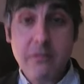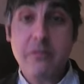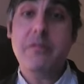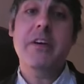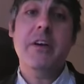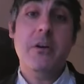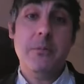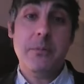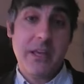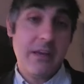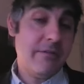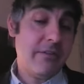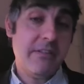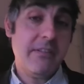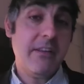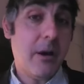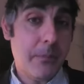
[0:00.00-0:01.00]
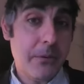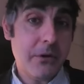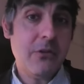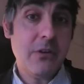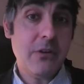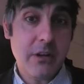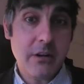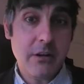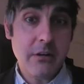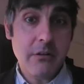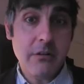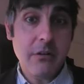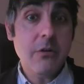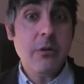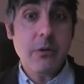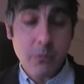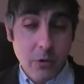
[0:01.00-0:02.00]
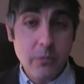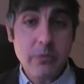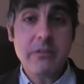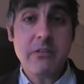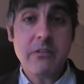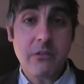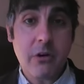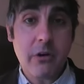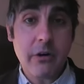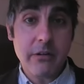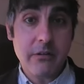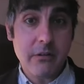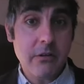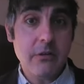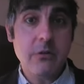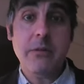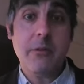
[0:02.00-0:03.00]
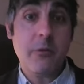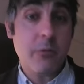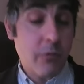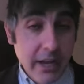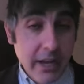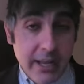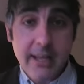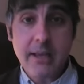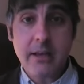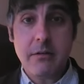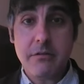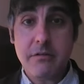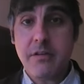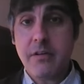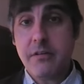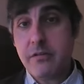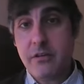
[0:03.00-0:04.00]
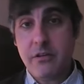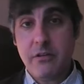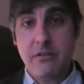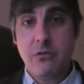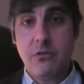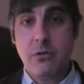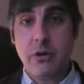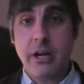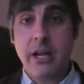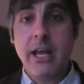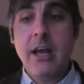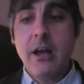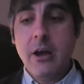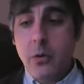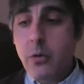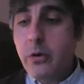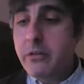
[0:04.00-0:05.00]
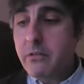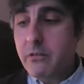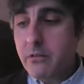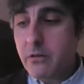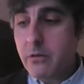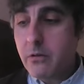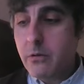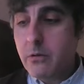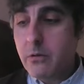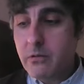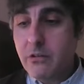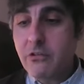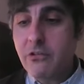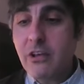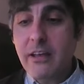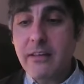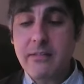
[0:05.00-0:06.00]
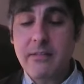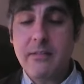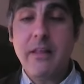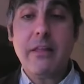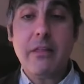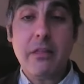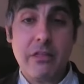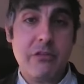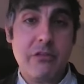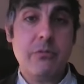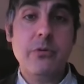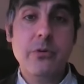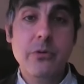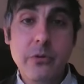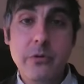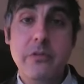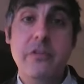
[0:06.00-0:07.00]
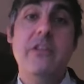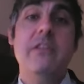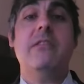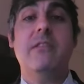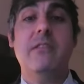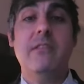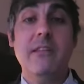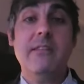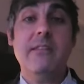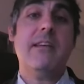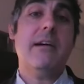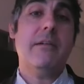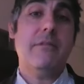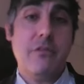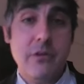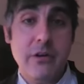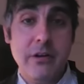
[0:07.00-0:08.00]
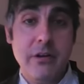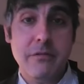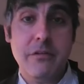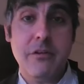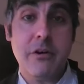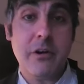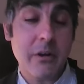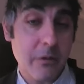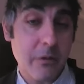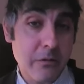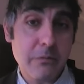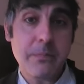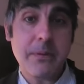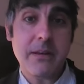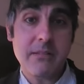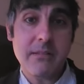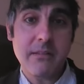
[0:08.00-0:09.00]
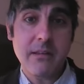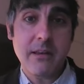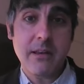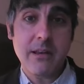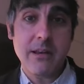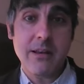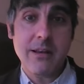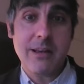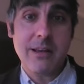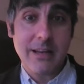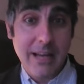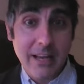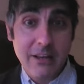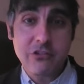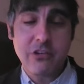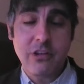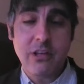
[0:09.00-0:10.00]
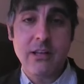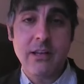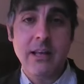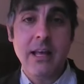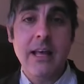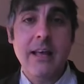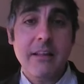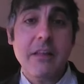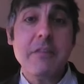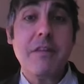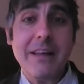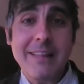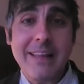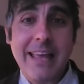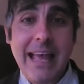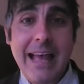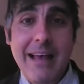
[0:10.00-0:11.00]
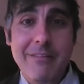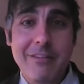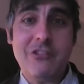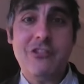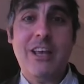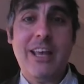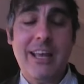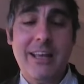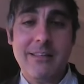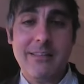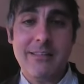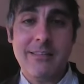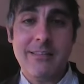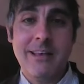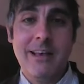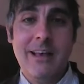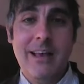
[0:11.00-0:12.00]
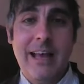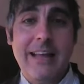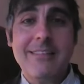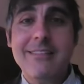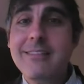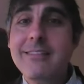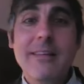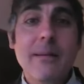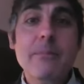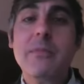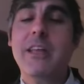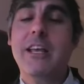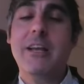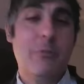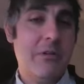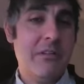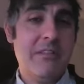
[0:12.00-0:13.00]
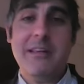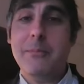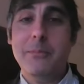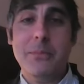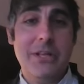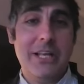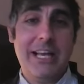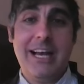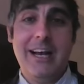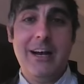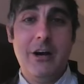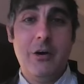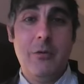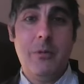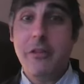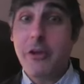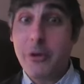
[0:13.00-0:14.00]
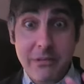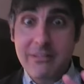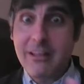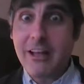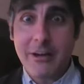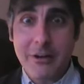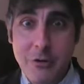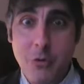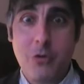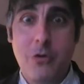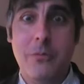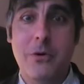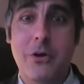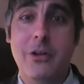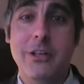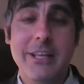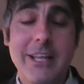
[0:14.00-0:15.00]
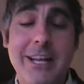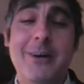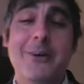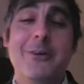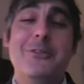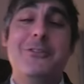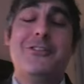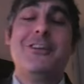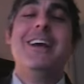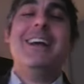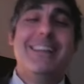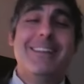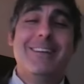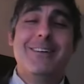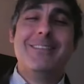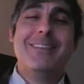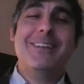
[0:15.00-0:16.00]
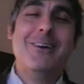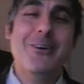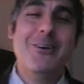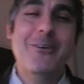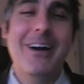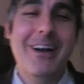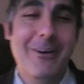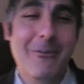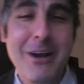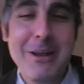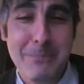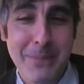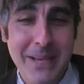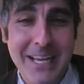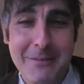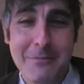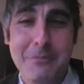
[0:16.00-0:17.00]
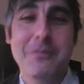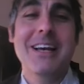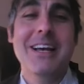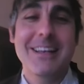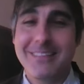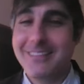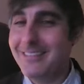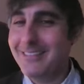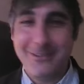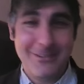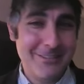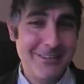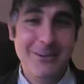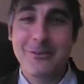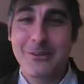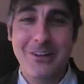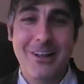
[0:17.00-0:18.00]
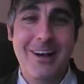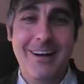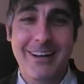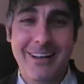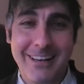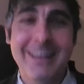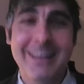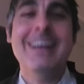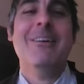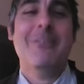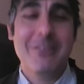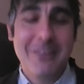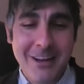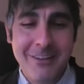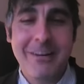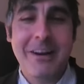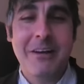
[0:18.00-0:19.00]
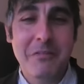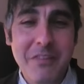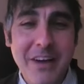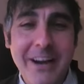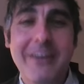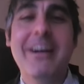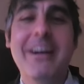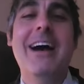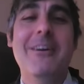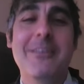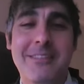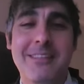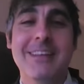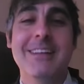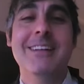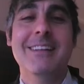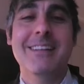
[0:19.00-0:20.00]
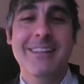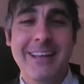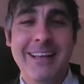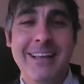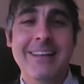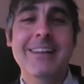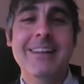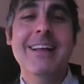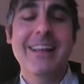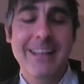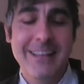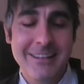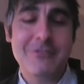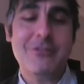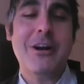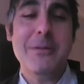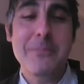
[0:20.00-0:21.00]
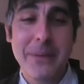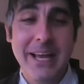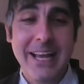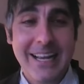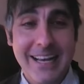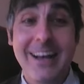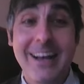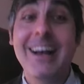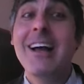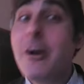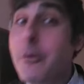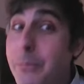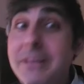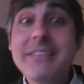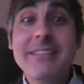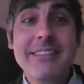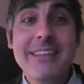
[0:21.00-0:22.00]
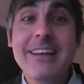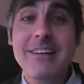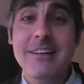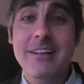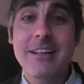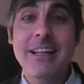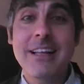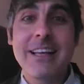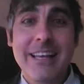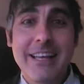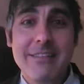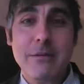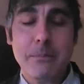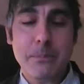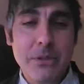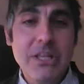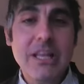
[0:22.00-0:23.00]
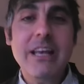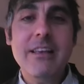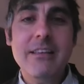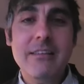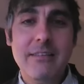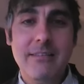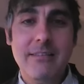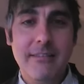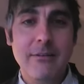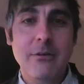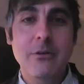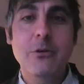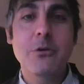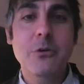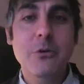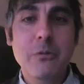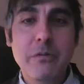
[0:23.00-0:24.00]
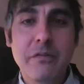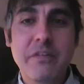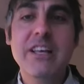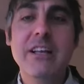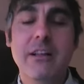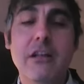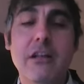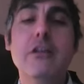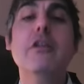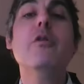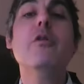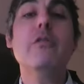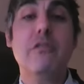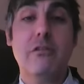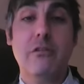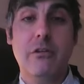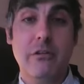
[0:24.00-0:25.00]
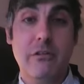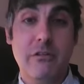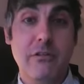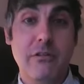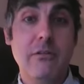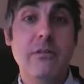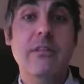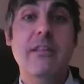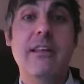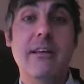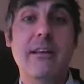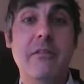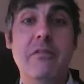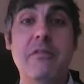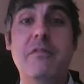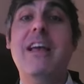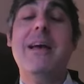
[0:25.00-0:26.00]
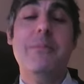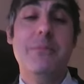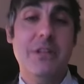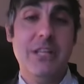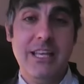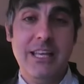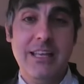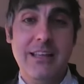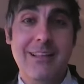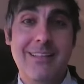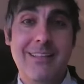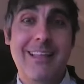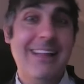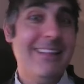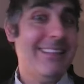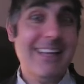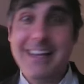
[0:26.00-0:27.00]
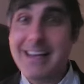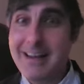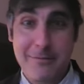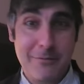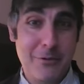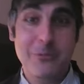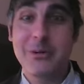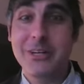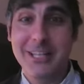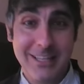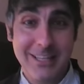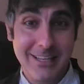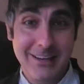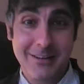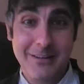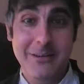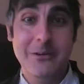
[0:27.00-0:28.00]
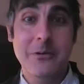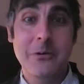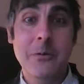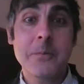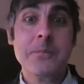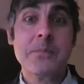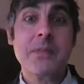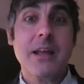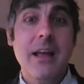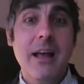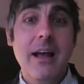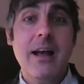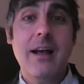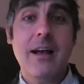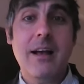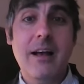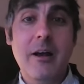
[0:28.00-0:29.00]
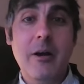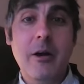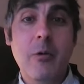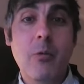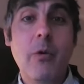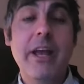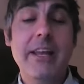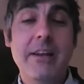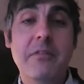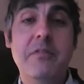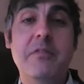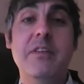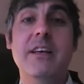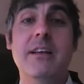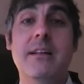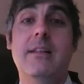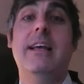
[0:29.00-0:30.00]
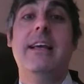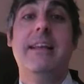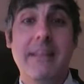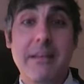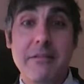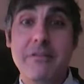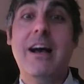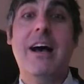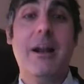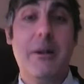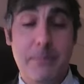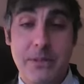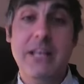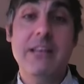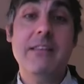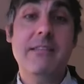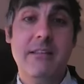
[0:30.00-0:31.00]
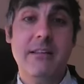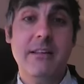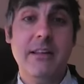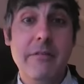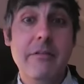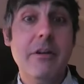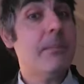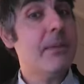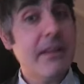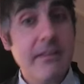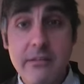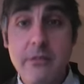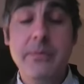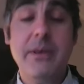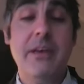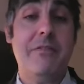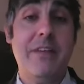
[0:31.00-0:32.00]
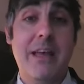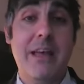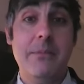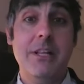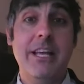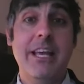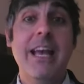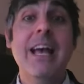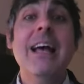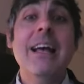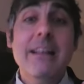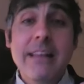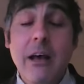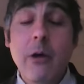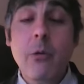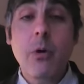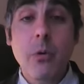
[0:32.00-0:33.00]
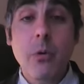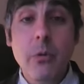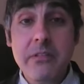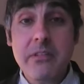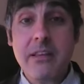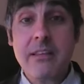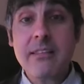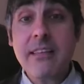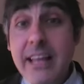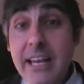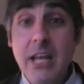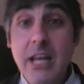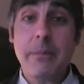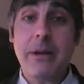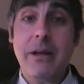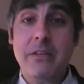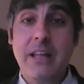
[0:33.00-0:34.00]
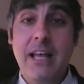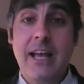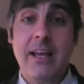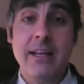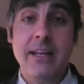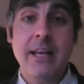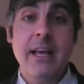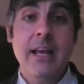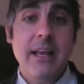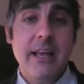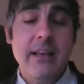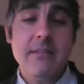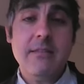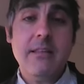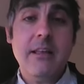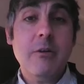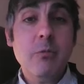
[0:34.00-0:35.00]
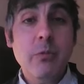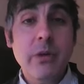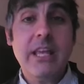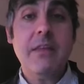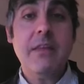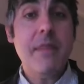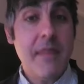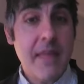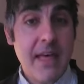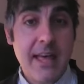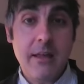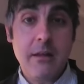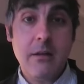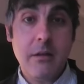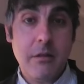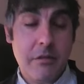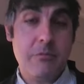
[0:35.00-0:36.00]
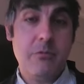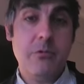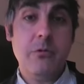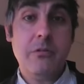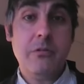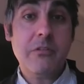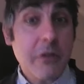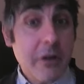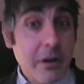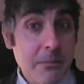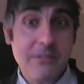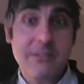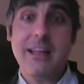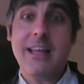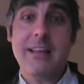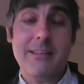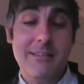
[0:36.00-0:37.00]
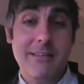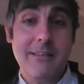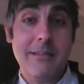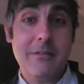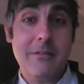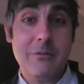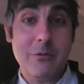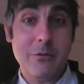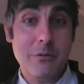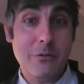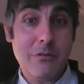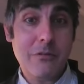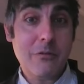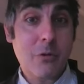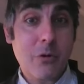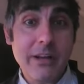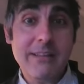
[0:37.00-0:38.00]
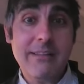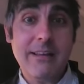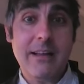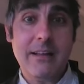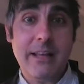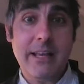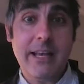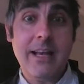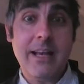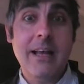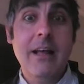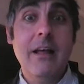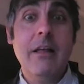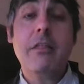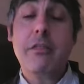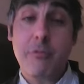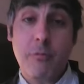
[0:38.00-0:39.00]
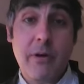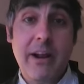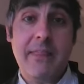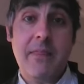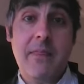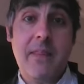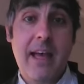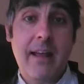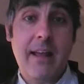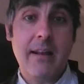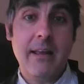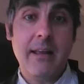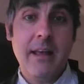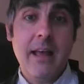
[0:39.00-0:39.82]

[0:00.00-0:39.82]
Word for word: film gave us the opportunity to do, and what we started to do in the writing of, of this story, was to suggest that through this discovery of their ghost busting connection, they finally have a chance at something resembling a home. Although it's not a normal, you know, there's no uh, white picket fence, there's no lawn. We're talking about a firehouse in in in Tribeca, but still, it's a place to feel closer to the family that they never really knew uh, a way to feel like they've got a place to live and a place to be a family. Now, what was exciting about that is that we can then, through circumstance and through storytelling, threaten that.